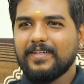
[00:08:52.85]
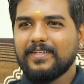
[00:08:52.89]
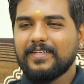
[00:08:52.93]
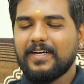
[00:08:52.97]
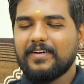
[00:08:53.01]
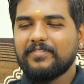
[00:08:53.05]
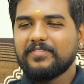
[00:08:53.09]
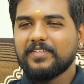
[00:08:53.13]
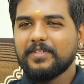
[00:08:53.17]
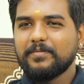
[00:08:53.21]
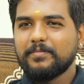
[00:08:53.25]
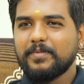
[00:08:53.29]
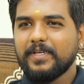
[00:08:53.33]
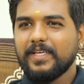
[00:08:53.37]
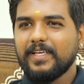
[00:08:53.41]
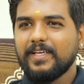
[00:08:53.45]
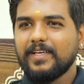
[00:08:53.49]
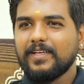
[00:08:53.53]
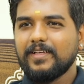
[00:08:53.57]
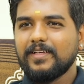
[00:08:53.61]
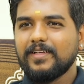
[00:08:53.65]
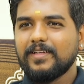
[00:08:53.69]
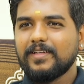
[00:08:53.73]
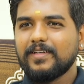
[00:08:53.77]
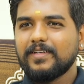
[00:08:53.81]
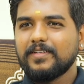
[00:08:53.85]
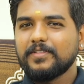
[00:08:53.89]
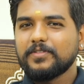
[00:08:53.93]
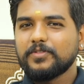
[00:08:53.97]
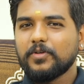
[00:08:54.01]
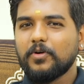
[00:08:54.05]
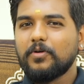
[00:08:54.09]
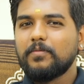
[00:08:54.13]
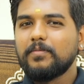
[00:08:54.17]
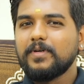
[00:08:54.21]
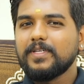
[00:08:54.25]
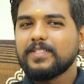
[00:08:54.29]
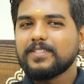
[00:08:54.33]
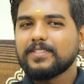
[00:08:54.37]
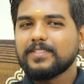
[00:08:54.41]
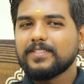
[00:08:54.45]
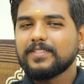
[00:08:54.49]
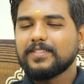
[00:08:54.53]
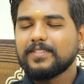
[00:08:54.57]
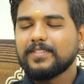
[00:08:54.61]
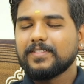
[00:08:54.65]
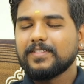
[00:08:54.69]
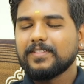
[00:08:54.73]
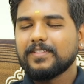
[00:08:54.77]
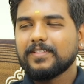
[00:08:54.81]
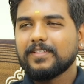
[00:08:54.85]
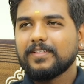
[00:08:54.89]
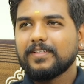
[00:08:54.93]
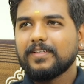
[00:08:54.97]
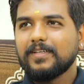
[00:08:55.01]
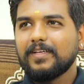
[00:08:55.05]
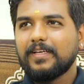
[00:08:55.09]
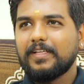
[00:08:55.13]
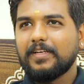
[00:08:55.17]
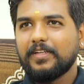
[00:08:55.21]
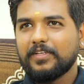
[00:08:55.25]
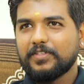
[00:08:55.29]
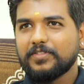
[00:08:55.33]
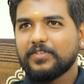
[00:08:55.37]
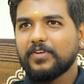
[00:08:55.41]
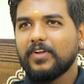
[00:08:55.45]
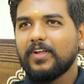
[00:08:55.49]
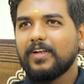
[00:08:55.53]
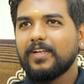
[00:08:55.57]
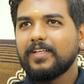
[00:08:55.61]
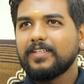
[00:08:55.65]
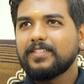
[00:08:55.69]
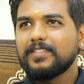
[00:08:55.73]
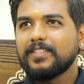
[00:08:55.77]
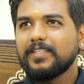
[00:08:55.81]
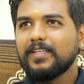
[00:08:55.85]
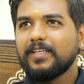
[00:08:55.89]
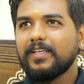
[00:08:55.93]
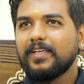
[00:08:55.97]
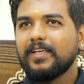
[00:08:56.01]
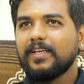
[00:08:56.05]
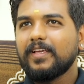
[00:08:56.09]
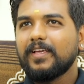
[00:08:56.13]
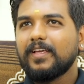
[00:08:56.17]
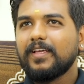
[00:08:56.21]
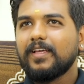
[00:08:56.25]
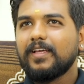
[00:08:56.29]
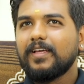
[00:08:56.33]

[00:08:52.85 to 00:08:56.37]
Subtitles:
after being so much in astrology,